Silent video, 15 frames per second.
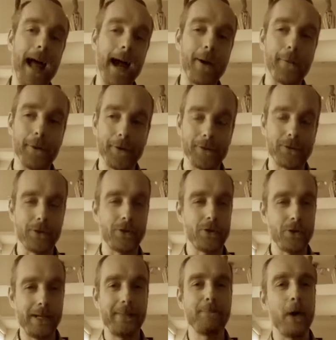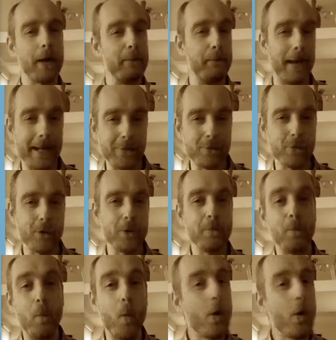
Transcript: hours shut in my bedroom